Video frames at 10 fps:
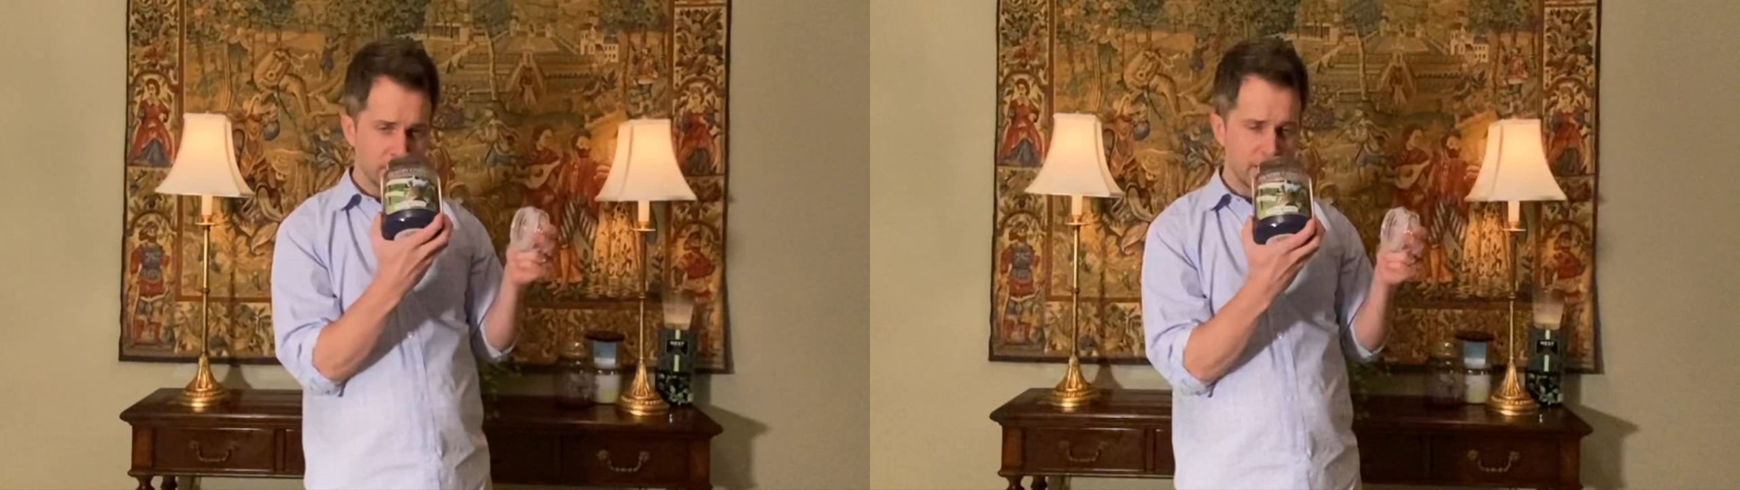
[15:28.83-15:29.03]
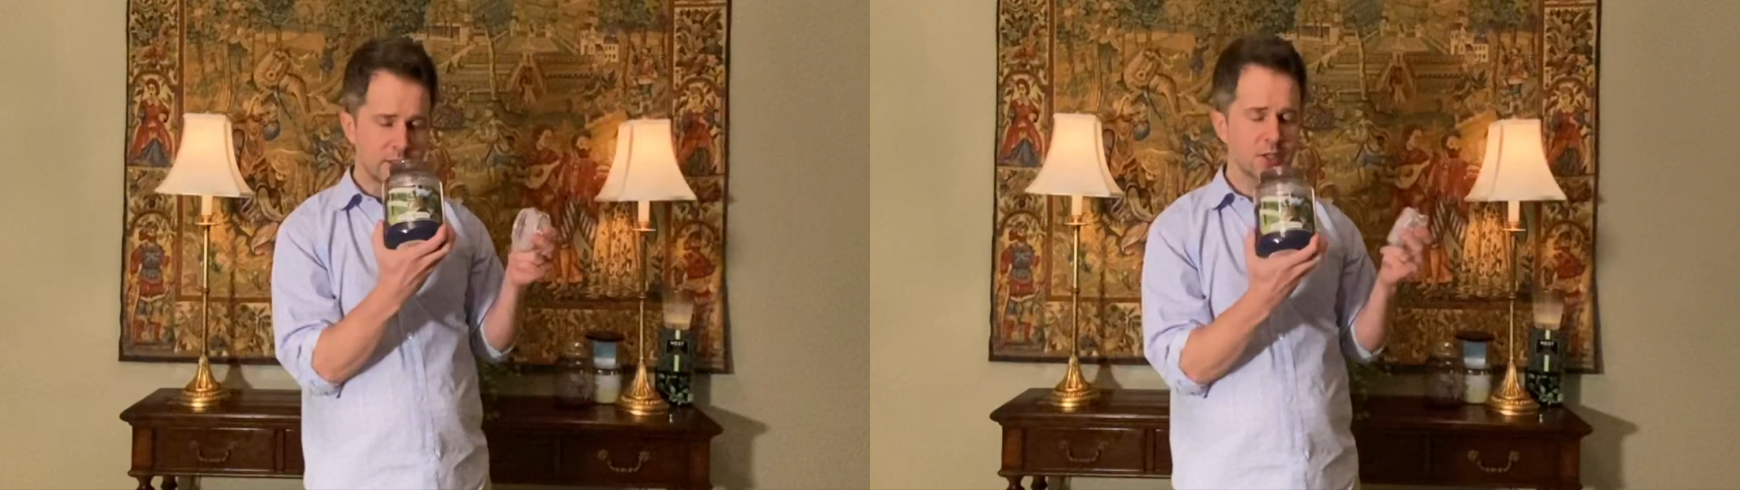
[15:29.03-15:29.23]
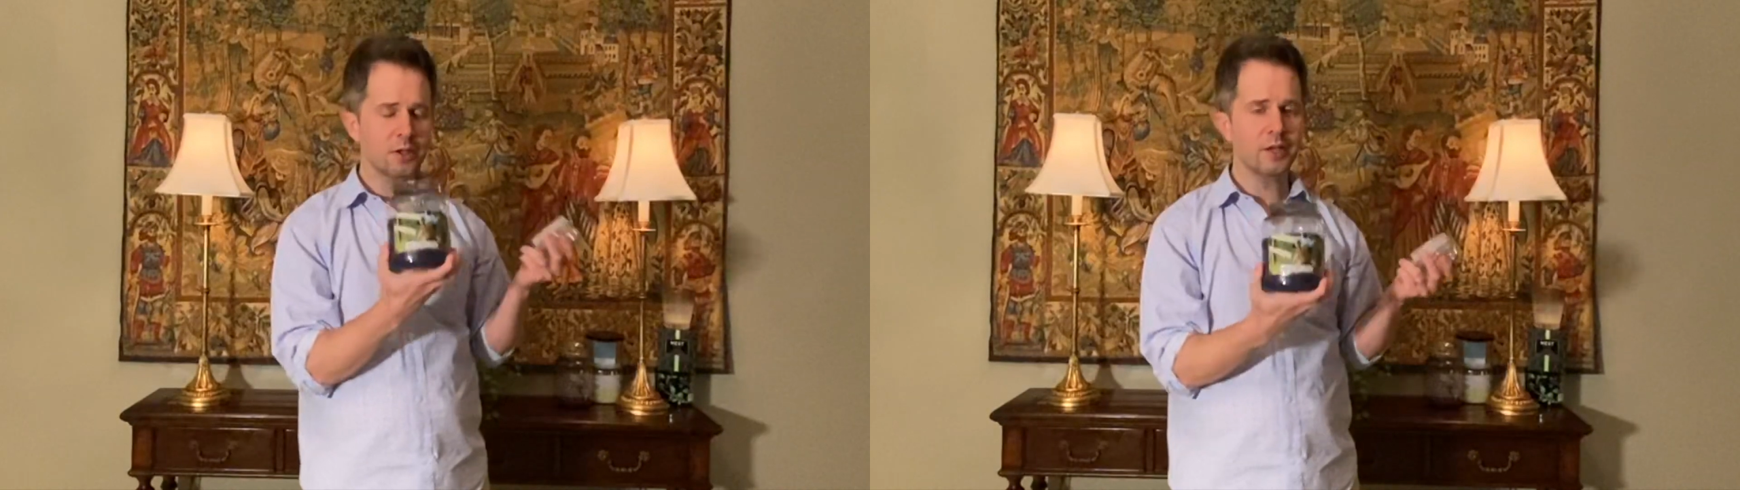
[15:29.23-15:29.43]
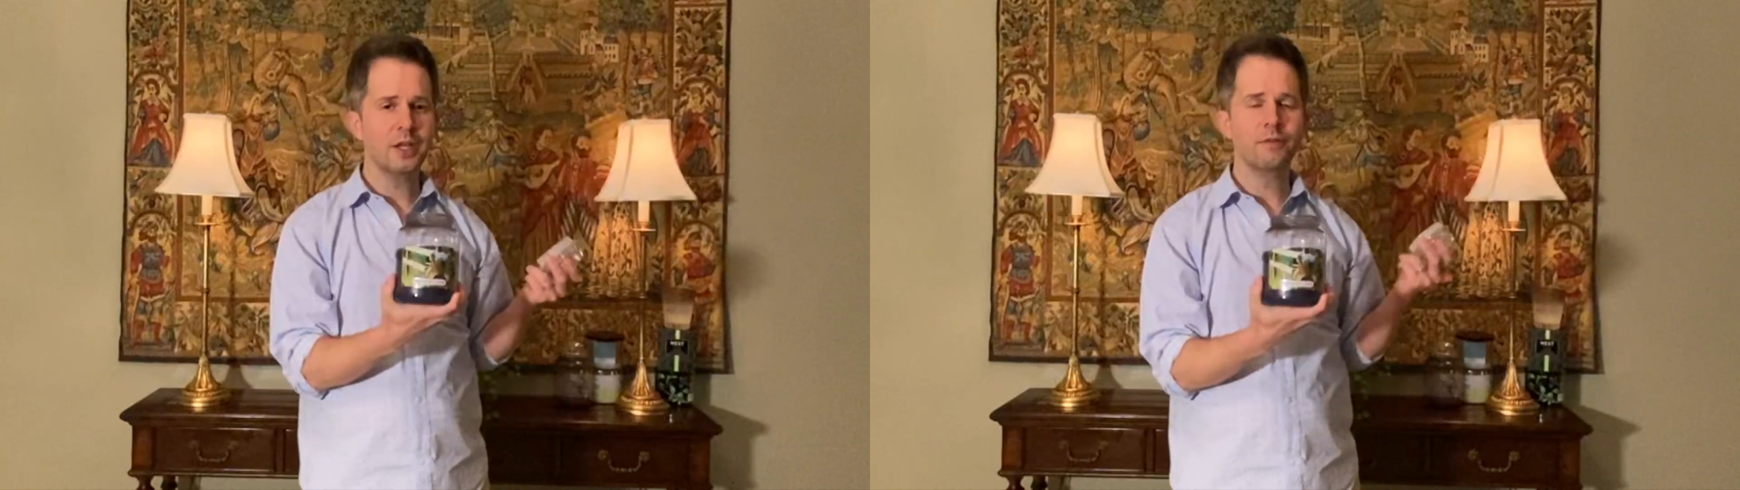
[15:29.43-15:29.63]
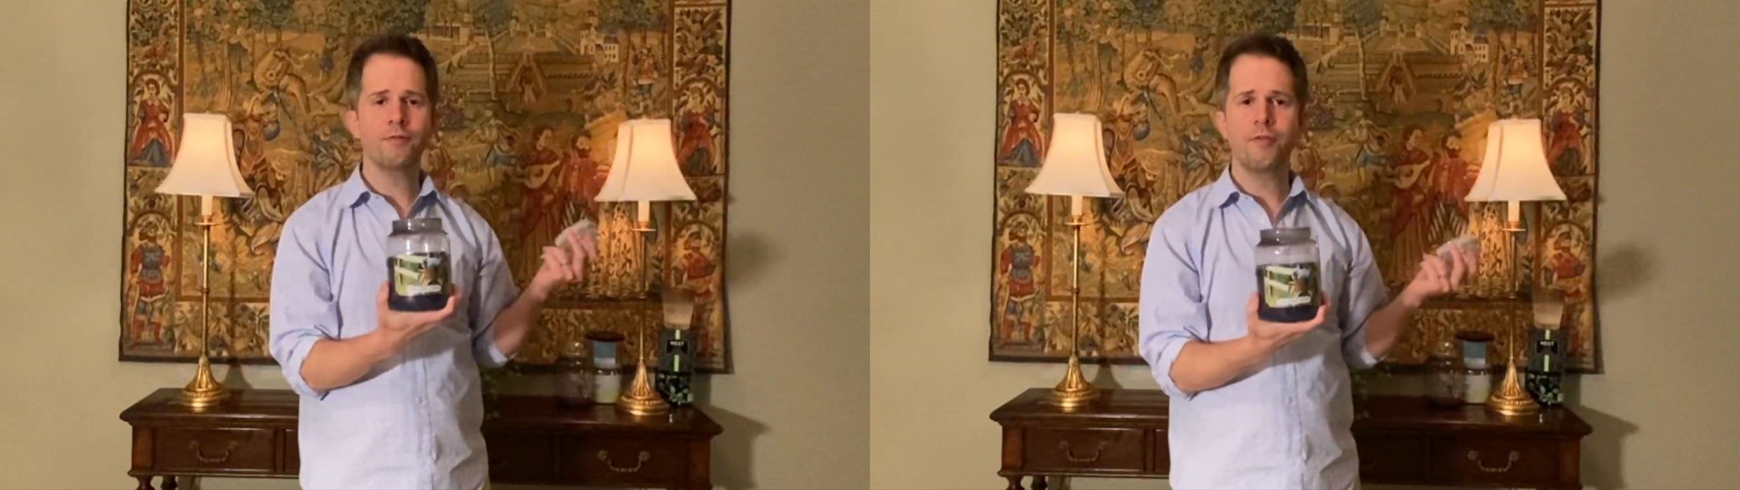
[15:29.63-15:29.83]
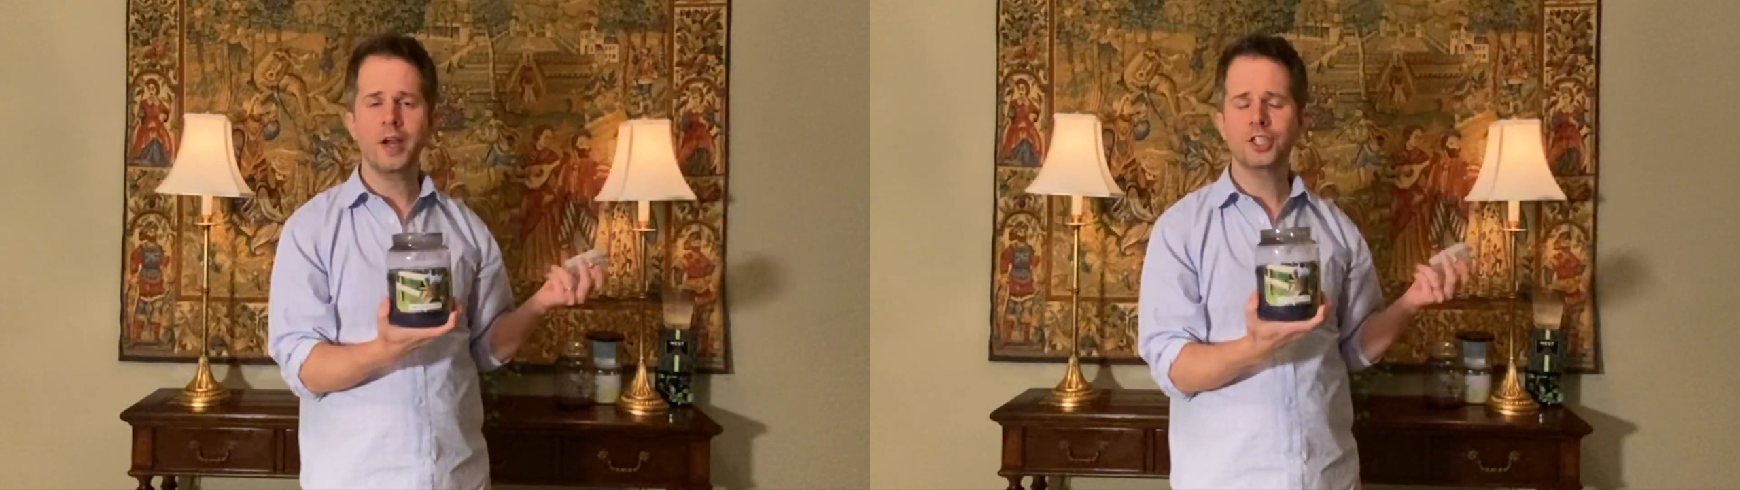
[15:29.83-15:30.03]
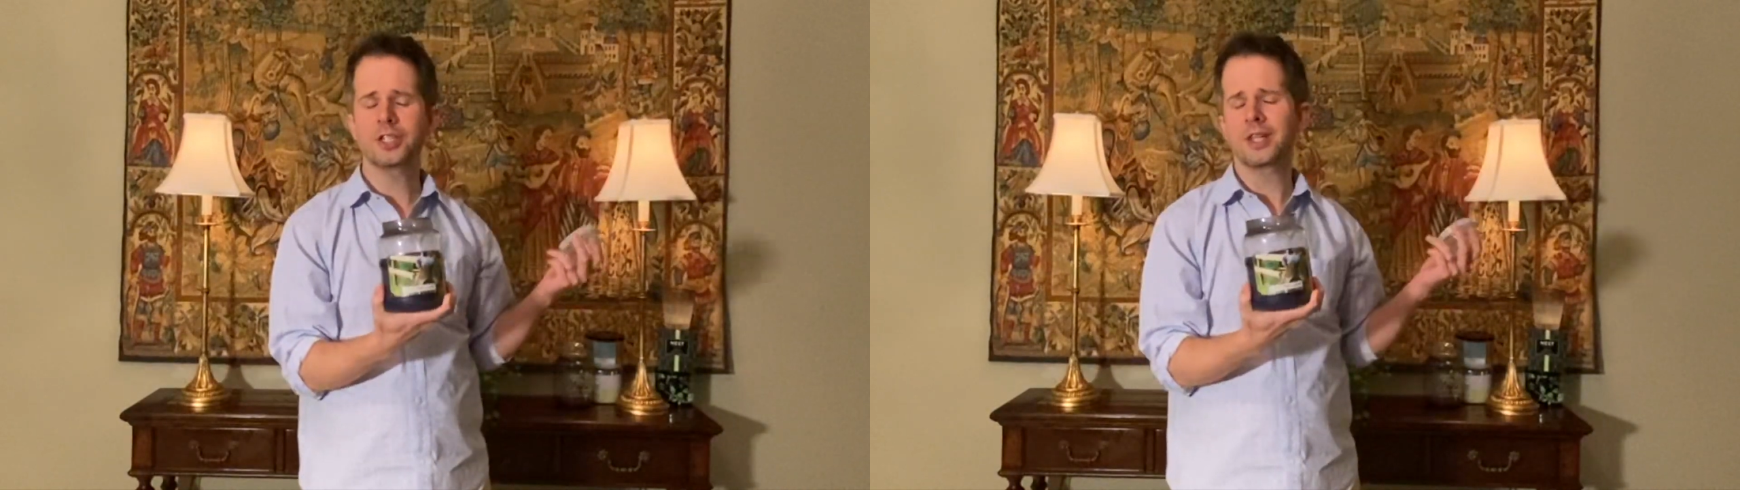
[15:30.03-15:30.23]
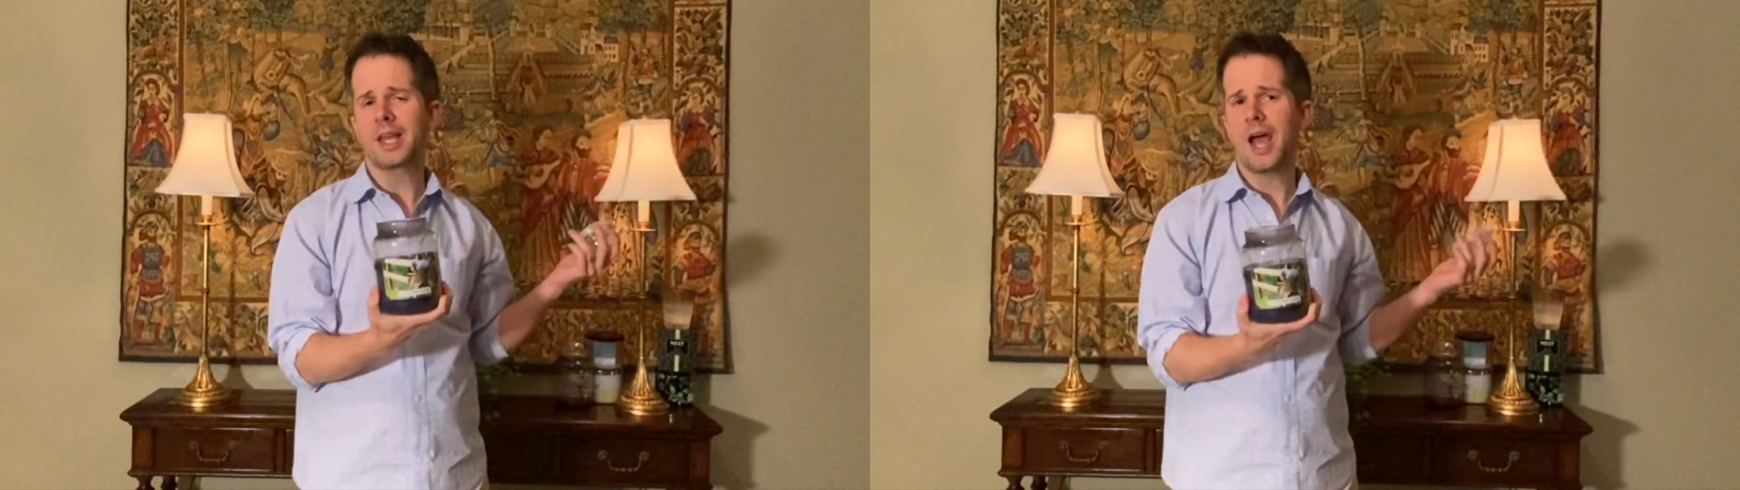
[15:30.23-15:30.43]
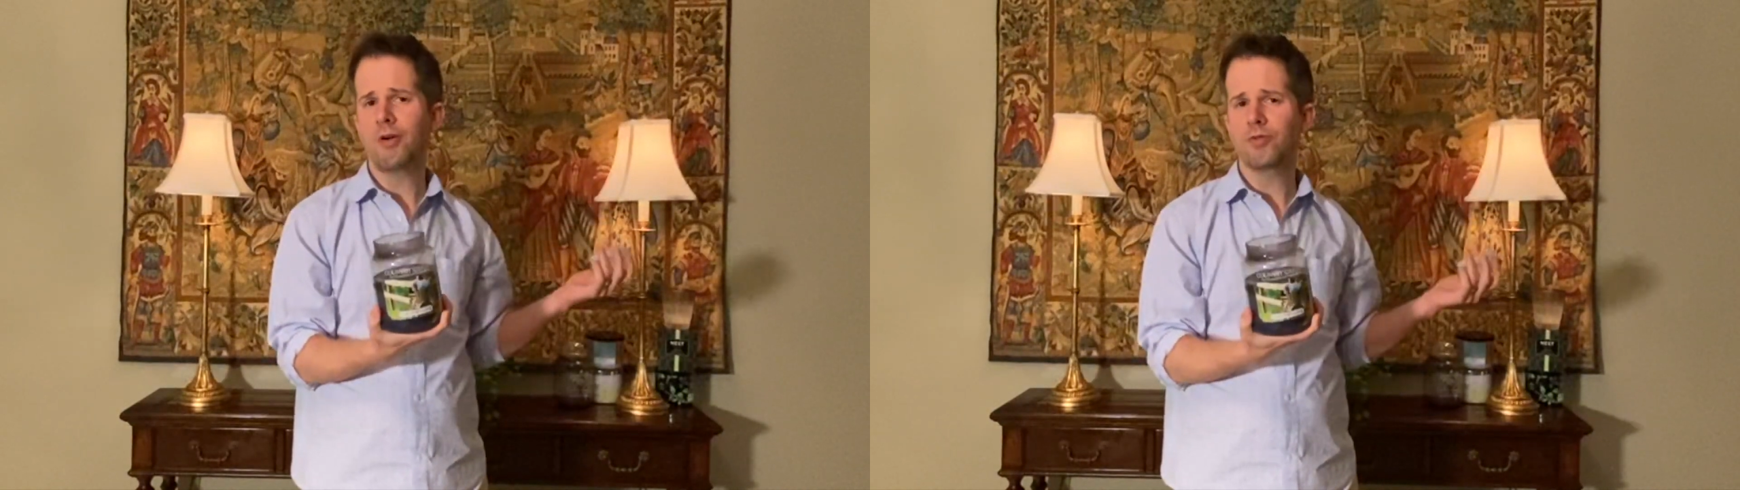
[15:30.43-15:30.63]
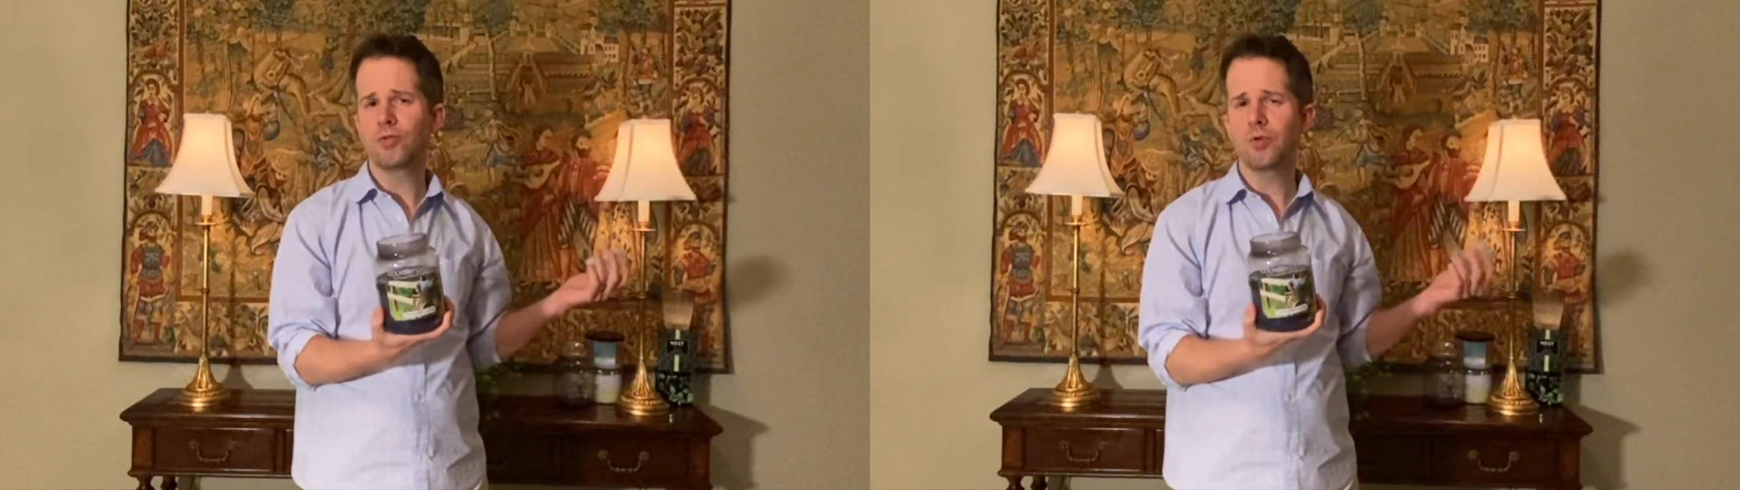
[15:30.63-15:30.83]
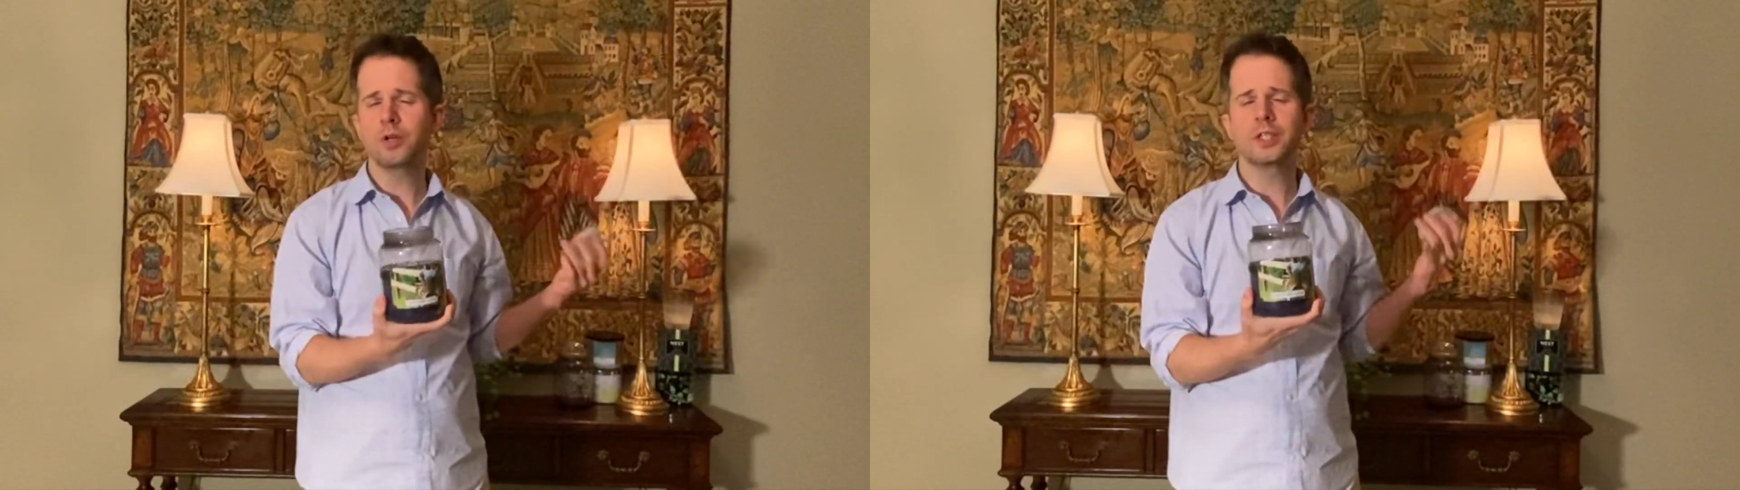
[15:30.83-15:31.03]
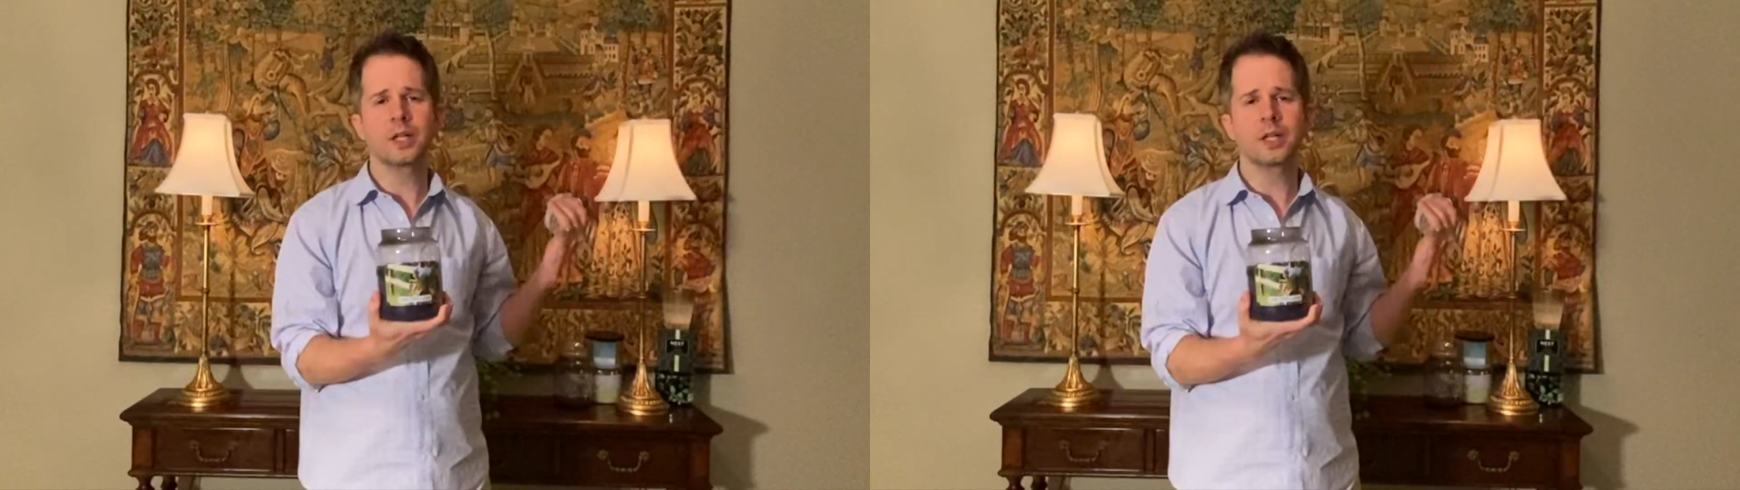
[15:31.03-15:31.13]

It's clean and fresh. It's like outdoors.